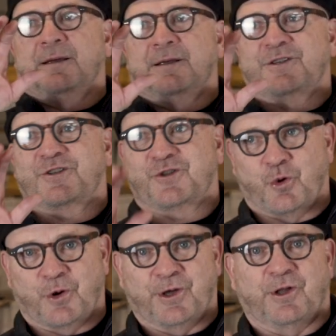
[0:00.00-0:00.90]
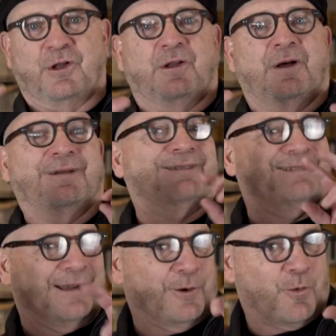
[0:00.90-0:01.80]
soil
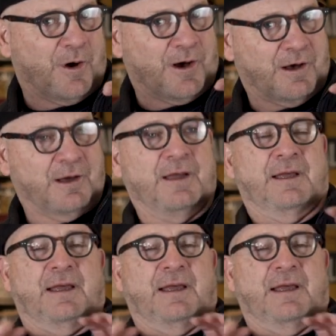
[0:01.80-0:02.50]
terroir